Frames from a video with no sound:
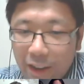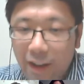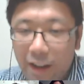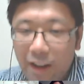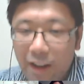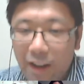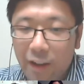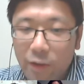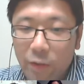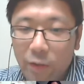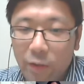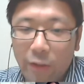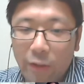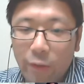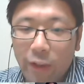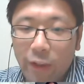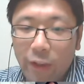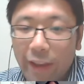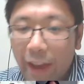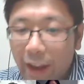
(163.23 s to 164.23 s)

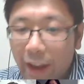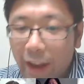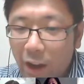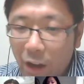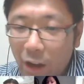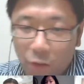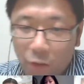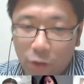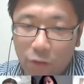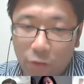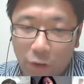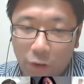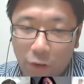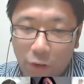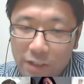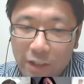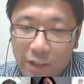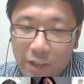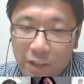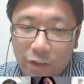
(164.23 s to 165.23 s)
When you get out of
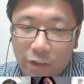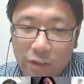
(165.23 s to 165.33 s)
university,